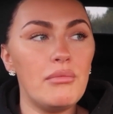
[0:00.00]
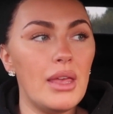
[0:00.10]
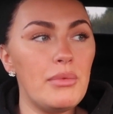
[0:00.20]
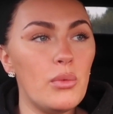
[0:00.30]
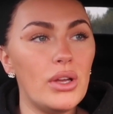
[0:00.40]

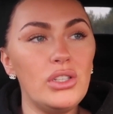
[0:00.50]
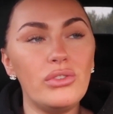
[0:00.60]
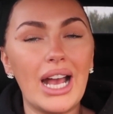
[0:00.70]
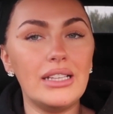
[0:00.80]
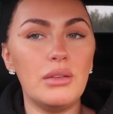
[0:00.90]
maybe when
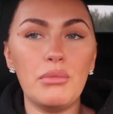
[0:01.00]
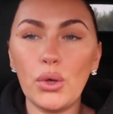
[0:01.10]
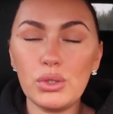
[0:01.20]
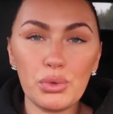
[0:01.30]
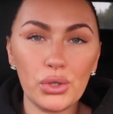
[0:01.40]
you've had the
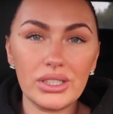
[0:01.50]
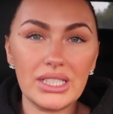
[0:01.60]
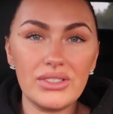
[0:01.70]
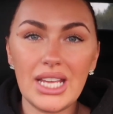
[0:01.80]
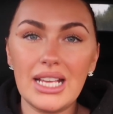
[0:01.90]
most
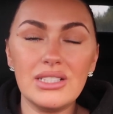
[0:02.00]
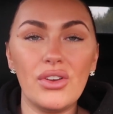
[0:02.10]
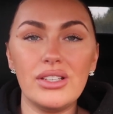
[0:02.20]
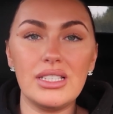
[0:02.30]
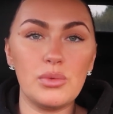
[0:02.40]
productive days
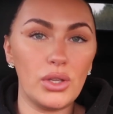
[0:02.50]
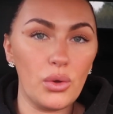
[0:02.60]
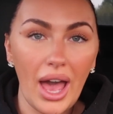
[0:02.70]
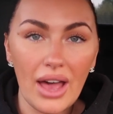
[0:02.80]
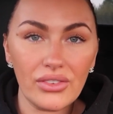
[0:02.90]
versus when
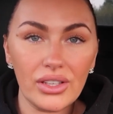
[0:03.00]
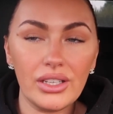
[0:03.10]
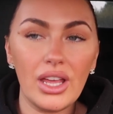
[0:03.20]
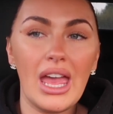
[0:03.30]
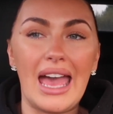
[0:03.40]
you
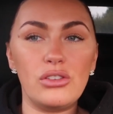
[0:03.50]
haven't,